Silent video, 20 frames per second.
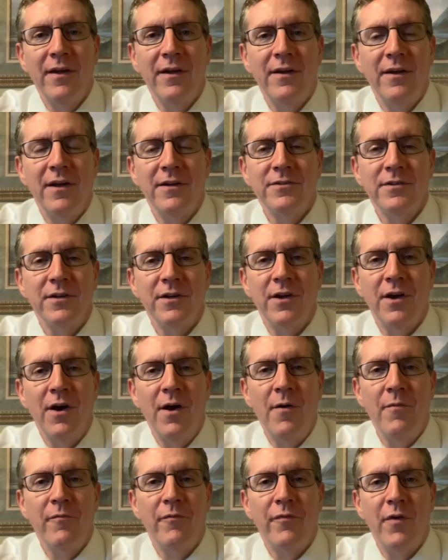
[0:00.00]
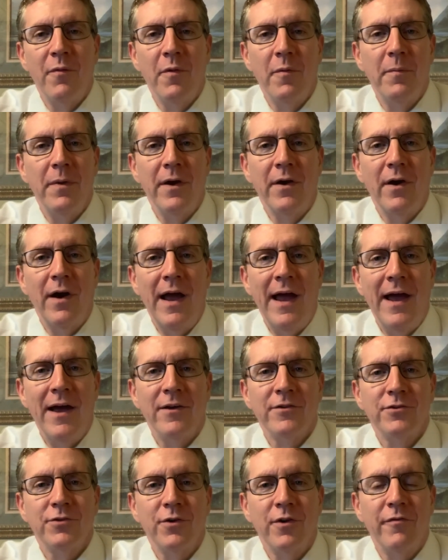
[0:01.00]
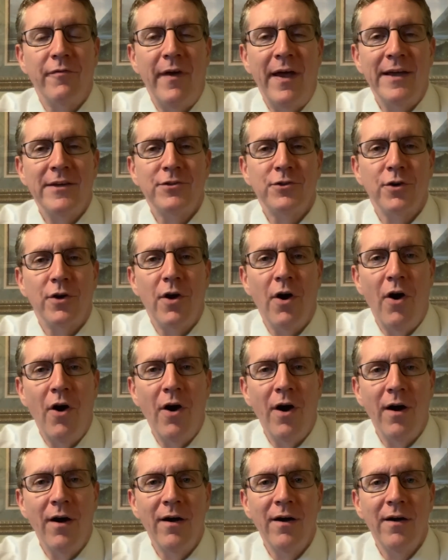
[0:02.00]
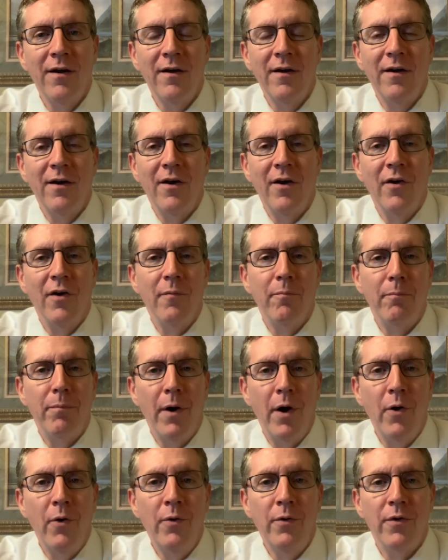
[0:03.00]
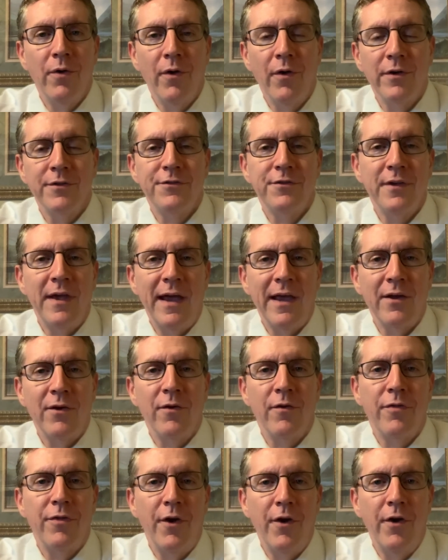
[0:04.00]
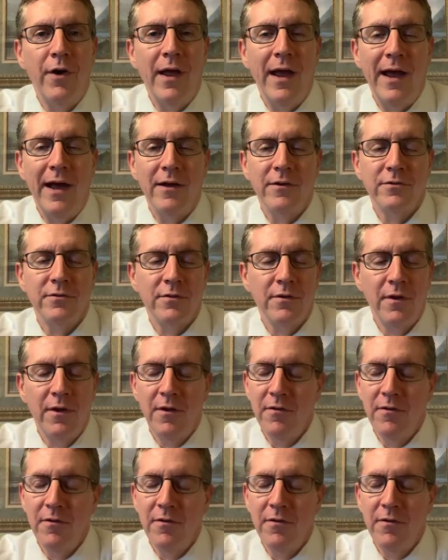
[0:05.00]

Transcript: doesn't come from a bigger house or a faster car or a boat or a second or third house.